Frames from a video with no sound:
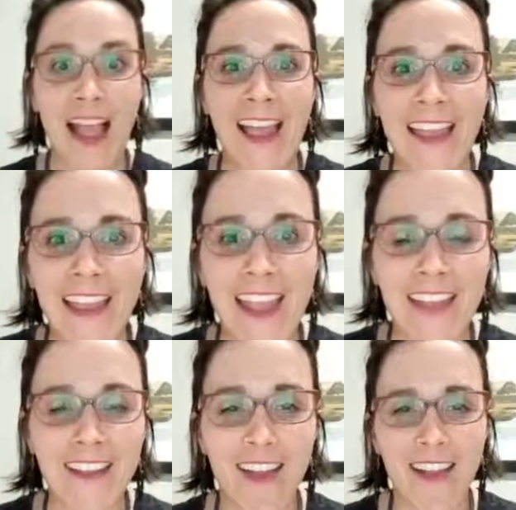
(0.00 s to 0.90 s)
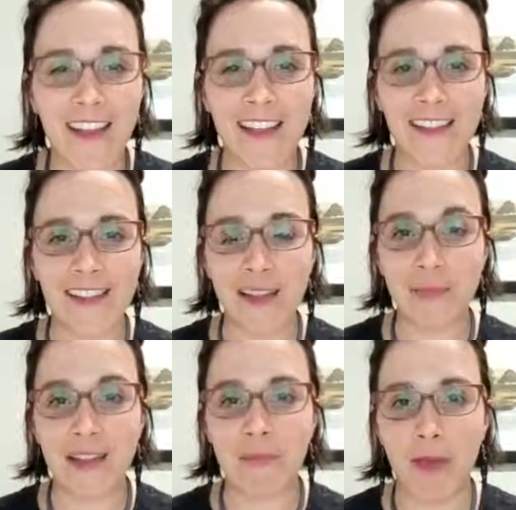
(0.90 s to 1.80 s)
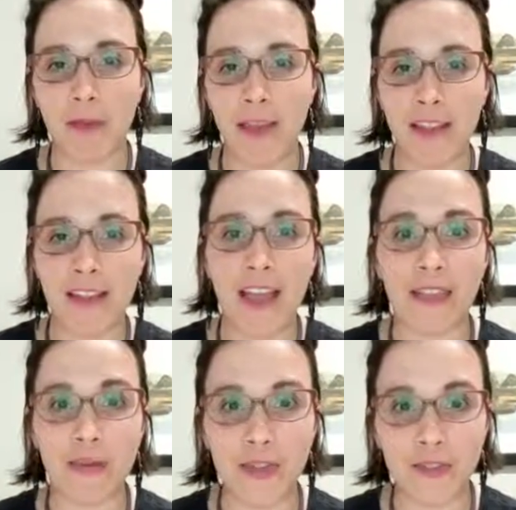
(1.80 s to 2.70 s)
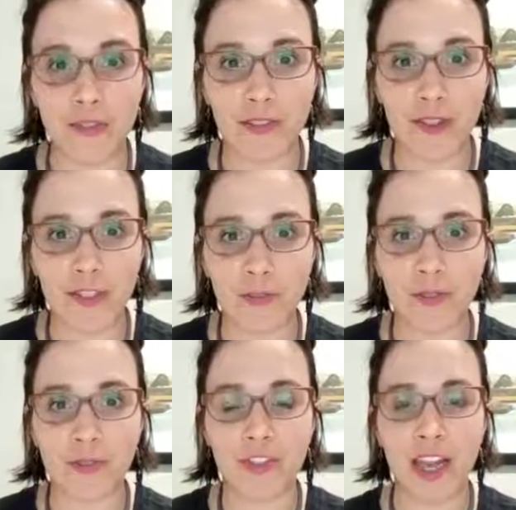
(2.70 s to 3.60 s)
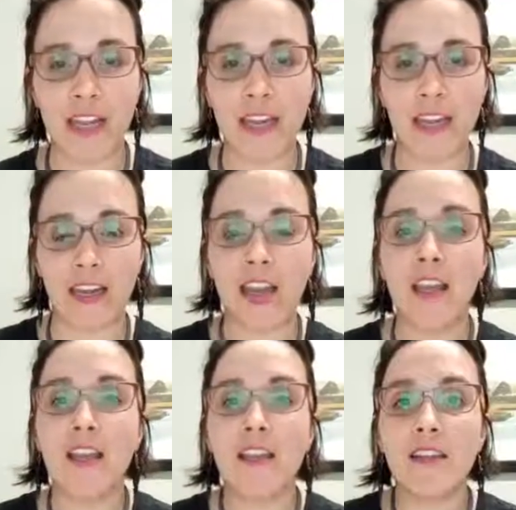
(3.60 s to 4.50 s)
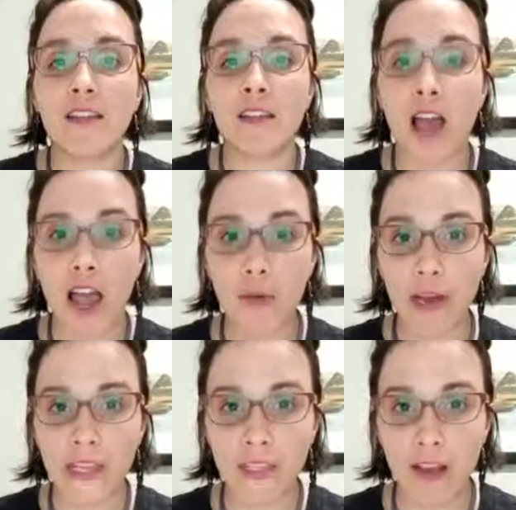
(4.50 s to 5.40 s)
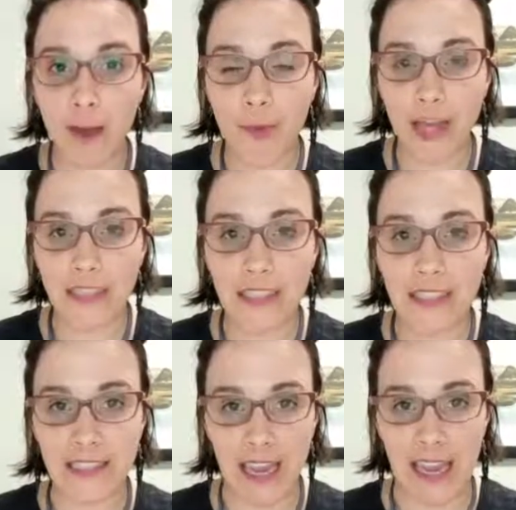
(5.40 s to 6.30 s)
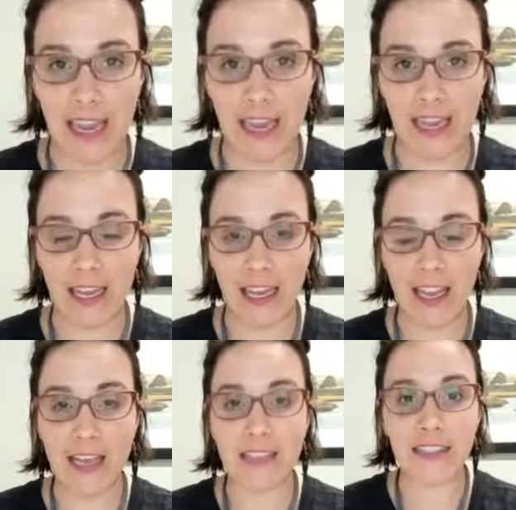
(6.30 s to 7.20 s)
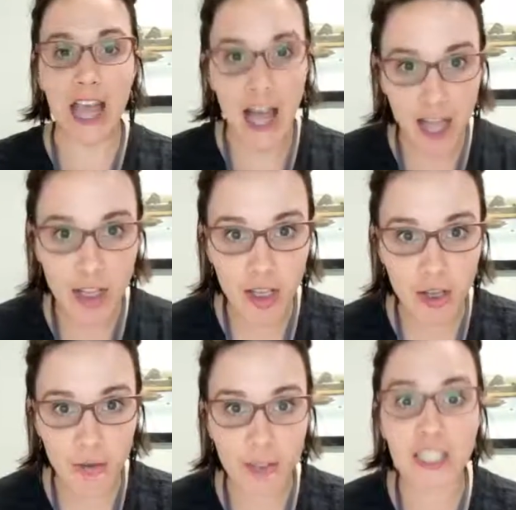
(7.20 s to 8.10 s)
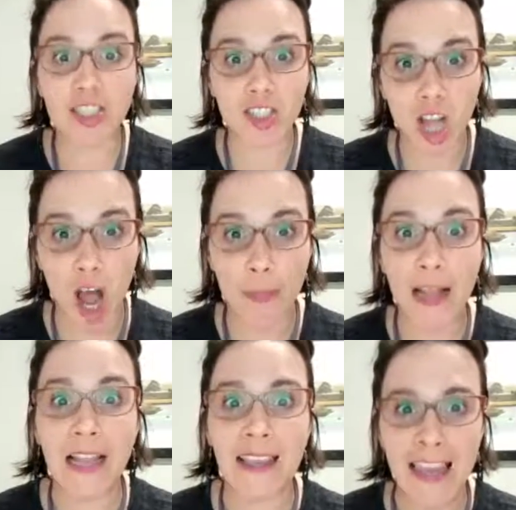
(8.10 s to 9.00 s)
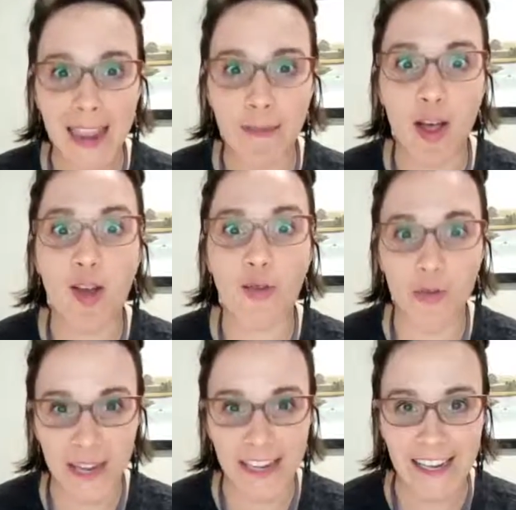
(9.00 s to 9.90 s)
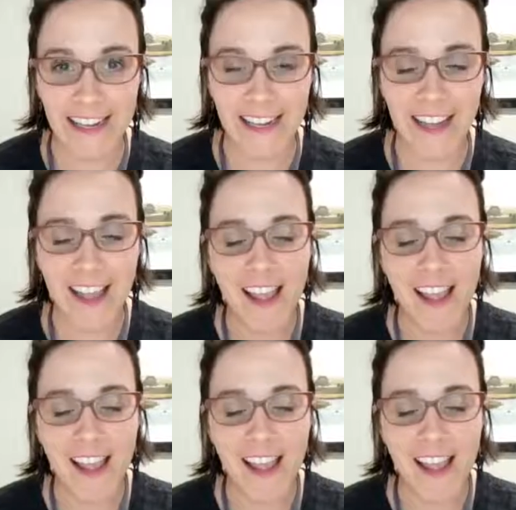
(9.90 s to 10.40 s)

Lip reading: Hey guys, hey busy mama, Kathy Richards, entrepreneur, checking in. So I wanted to hop on today and tell you to stop label reading.